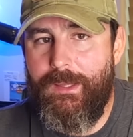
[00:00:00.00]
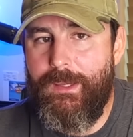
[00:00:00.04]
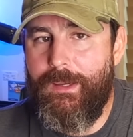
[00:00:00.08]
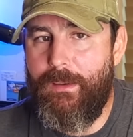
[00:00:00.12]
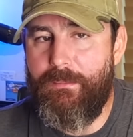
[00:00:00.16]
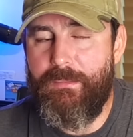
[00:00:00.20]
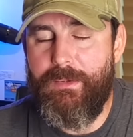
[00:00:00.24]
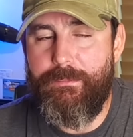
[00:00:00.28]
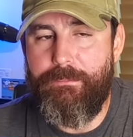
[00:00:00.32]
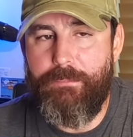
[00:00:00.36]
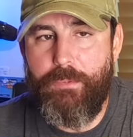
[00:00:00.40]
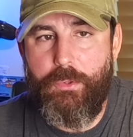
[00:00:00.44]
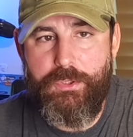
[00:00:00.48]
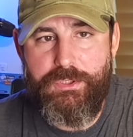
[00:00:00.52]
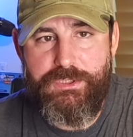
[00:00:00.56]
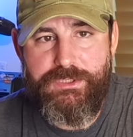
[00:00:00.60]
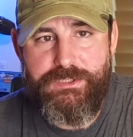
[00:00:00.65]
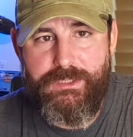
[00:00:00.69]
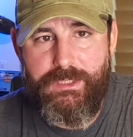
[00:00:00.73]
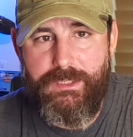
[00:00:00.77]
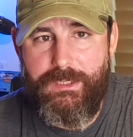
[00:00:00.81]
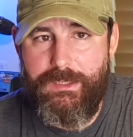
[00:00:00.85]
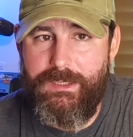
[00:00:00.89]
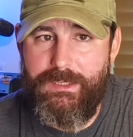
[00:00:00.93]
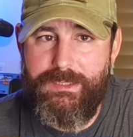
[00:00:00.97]
I'm going to push
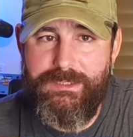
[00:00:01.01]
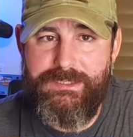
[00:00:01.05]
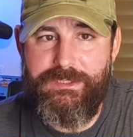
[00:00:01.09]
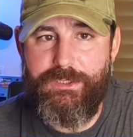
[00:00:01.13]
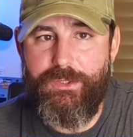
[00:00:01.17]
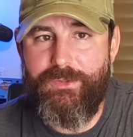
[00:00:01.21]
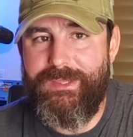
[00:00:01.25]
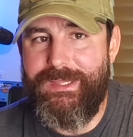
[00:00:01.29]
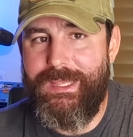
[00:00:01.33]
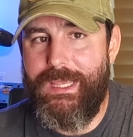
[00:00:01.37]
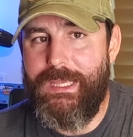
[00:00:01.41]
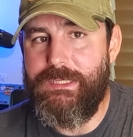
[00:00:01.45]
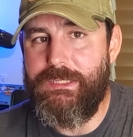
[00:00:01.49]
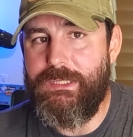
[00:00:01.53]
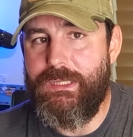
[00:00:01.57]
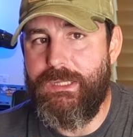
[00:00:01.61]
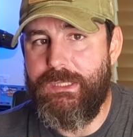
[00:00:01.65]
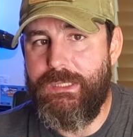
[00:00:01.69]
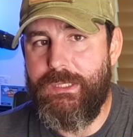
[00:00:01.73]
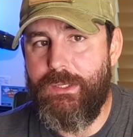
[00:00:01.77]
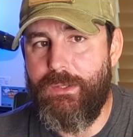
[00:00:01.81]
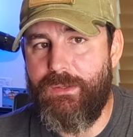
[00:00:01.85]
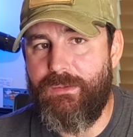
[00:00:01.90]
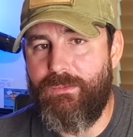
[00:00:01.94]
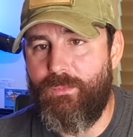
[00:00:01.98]
uh, until the end of the
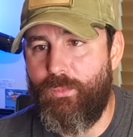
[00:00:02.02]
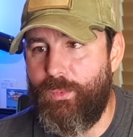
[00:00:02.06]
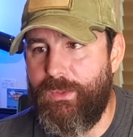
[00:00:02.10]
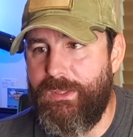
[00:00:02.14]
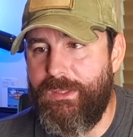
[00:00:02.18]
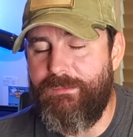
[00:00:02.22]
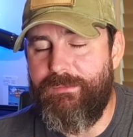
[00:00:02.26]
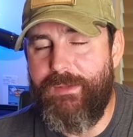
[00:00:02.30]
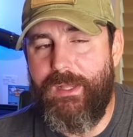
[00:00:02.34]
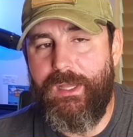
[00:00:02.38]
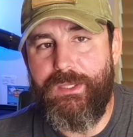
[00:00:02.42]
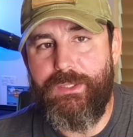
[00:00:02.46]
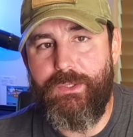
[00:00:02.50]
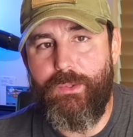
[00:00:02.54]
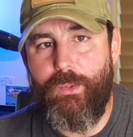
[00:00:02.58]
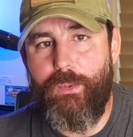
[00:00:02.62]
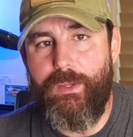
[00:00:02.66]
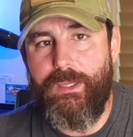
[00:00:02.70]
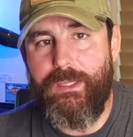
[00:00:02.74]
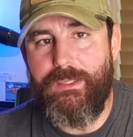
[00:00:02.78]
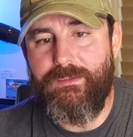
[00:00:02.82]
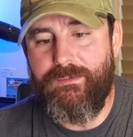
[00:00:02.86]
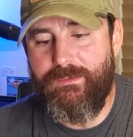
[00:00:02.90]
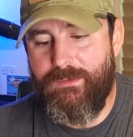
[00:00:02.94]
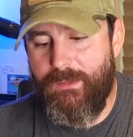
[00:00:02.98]
year and
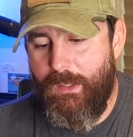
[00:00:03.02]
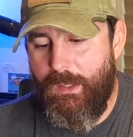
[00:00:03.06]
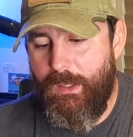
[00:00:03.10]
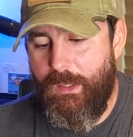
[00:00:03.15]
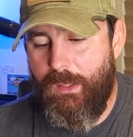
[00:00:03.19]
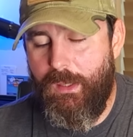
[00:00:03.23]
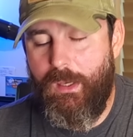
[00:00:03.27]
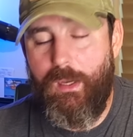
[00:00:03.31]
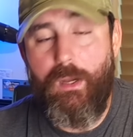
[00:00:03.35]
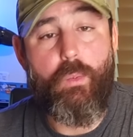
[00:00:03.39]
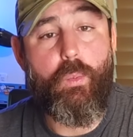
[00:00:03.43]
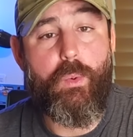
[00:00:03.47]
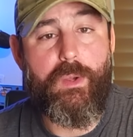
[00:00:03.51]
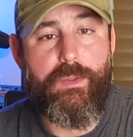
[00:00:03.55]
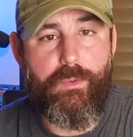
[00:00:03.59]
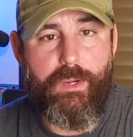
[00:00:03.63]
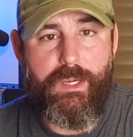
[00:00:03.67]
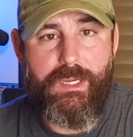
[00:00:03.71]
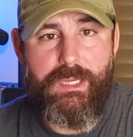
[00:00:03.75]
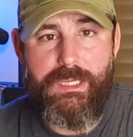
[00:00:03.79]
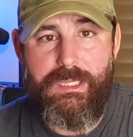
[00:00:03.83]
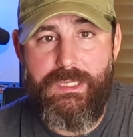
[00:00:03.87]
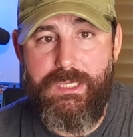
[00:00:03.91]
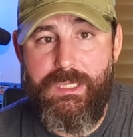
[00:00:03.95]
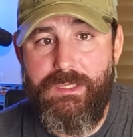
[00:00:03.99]
reevaluate uh, whether I
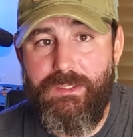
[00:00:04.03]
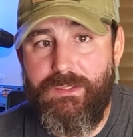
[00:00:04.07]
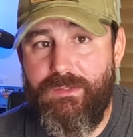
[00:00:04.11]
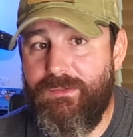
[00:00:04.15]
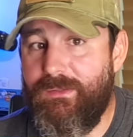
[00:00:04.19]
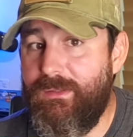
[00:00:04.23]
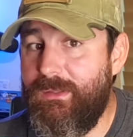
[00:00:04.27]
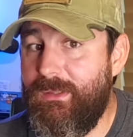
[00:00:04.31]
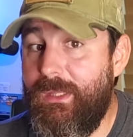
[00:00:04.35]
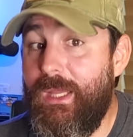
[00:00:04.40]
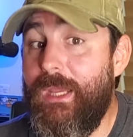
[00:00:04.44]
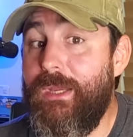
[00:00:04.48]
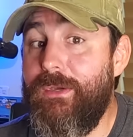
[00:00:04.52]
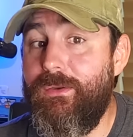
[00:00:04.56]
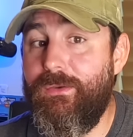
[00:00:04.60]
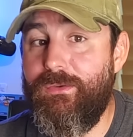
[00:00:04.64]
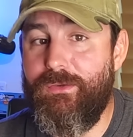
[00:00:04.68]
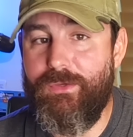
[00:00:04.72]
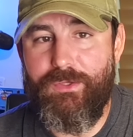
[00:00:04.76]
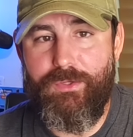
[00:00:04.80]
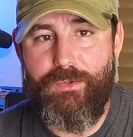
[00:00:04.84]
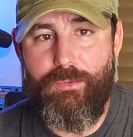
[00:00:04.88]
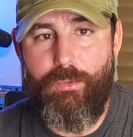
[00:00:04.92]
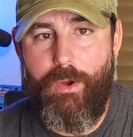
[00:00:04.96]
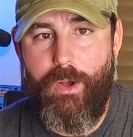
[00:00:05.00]
can continue to
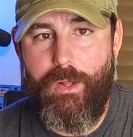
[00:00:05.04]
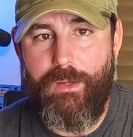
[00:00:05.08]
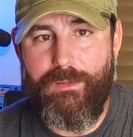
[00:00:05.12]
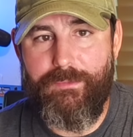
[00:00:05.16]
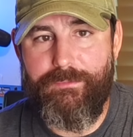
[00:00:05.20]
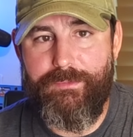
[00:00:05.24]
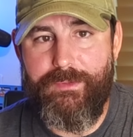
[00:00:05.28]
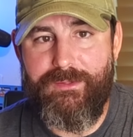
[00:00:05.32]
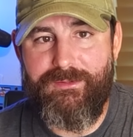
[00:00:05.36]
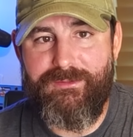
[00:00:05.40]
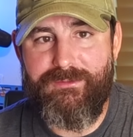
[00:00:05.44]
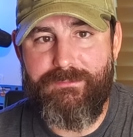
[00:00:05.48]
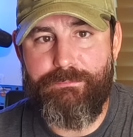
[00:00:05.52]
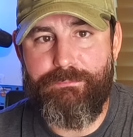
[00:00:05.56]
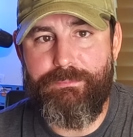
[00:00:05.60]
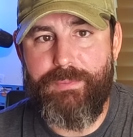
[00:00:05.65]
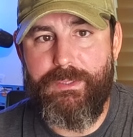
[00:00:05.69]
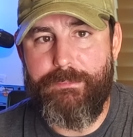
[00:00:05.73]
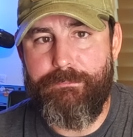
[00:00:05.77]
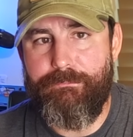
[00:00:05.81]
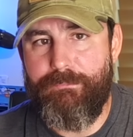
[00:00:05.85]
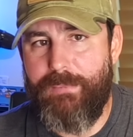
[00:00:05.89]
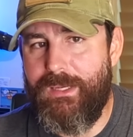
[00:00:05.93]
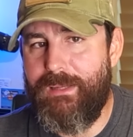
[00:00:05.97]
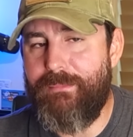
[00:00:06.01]
do all of this.
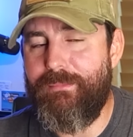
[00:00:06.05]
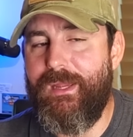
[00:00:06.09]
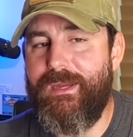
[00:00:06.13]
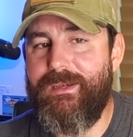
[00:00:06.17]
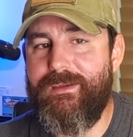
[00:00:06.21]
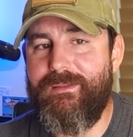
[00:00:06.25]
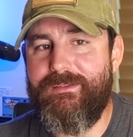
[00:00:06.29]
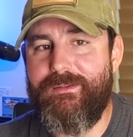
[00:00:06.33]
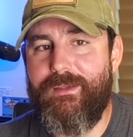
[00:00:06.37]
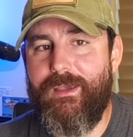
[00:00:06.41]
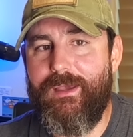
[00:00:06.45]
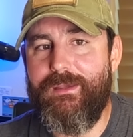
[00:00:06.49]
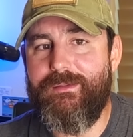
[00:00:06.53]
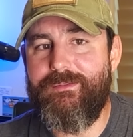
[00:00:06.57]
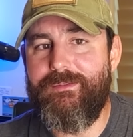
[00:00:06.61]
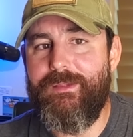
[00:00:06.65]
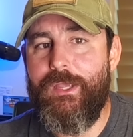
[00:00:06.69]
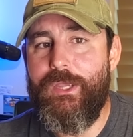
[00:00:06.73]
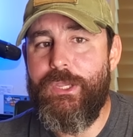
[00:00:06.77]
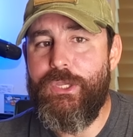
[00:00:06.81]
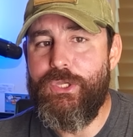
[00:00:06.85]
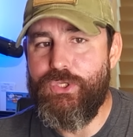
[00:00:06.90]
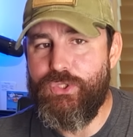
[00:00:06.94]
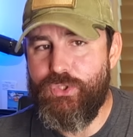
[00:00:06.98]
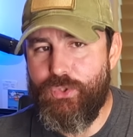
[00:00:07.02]
But bottom line is, guys,
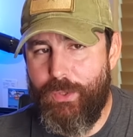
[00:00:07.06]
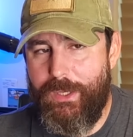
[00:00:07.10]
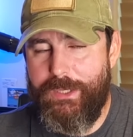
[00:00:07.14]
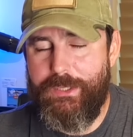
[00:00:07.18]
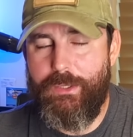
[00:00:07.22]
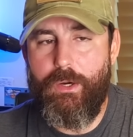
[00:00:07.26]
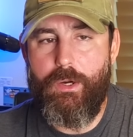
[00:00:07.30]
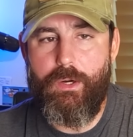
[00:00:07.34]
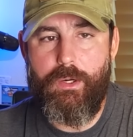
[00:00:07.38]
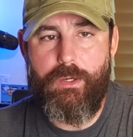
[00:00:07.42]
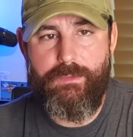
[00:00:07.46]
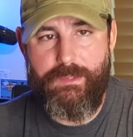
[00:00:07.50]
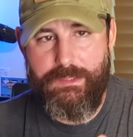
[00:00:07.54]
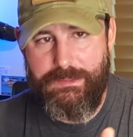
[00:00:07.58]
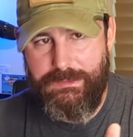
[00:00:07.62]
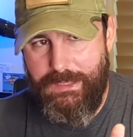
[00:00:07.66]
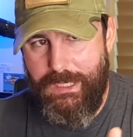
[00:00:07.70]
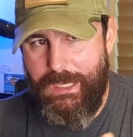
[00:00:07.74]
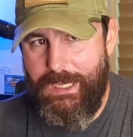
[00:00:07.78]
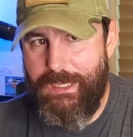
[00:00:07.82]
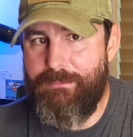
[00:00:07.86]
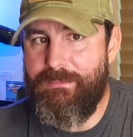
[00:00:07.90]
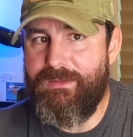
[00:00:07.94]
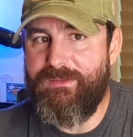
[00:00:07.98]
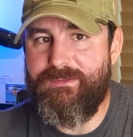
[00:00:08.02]
train hard. The
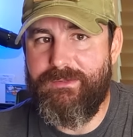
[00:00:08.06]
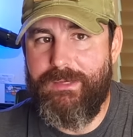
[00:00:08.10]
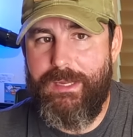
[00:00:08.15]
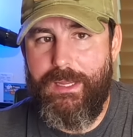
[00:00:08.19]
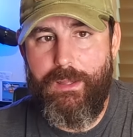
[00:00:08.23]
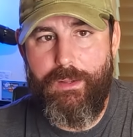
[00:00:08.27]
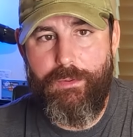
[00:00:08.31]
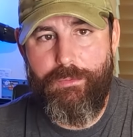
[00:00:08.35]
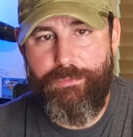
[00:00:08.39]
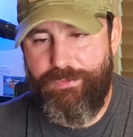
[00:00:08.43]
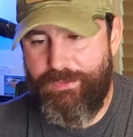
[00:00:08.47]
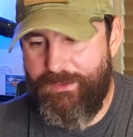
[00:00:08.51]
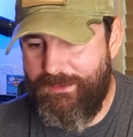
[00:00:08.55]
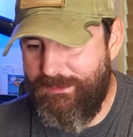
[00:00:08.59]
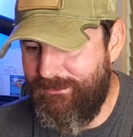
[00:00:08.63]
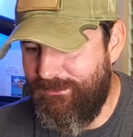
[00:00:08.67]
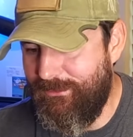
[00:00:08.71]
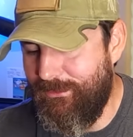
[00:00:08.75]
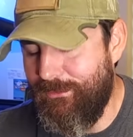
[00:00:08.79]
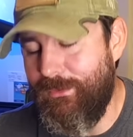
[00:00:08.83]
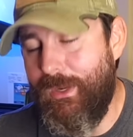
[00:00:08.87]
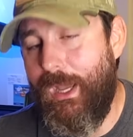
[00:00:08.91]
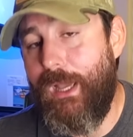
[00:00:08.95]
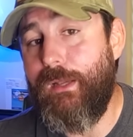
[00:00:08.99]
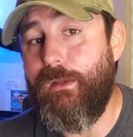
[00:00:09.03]
time is now. Things
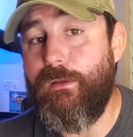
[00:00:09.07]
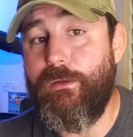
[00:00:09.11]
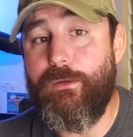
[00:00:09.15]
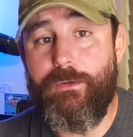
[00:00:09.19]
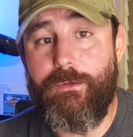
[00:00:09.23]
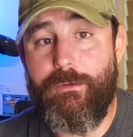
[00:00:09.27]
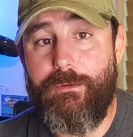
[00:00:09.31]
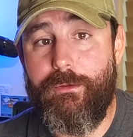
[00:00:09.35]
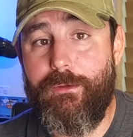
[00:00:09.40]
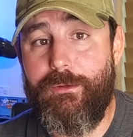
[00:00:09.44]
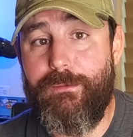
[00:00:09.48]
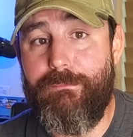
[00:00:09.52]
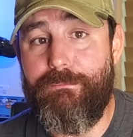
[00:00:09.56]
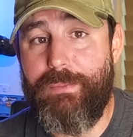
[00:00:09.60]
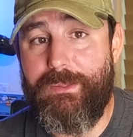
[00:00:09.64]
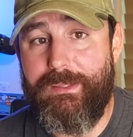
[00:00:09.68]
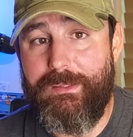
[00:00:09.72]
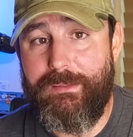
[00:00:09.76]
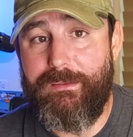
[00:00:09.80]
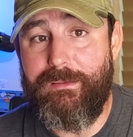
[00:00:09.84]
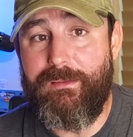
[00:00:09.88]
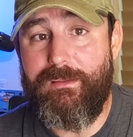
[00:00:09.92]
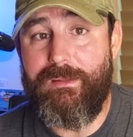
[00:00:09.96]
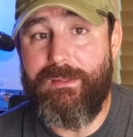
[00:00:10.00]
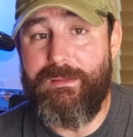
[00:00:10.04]
do not look good
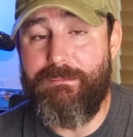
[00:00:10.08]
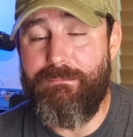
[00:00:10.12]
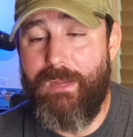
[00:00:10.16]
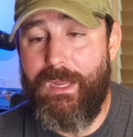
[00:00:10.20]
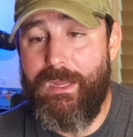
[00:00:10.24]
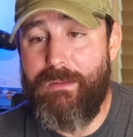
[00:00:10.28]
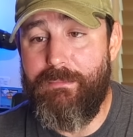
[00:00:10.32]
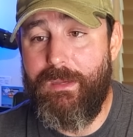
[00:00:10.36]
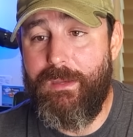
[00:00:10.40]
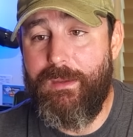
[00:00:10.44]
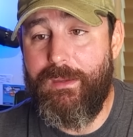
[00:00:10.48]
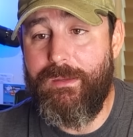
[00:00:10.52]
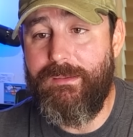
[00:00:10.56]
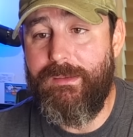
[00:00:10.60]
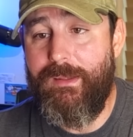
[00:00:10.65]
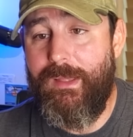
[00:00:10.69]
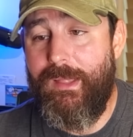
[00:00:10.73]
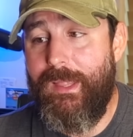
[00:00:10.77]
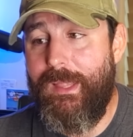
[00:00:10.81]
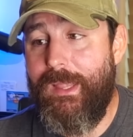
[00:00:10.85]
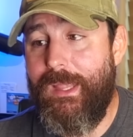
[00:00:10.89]
politically in my mind.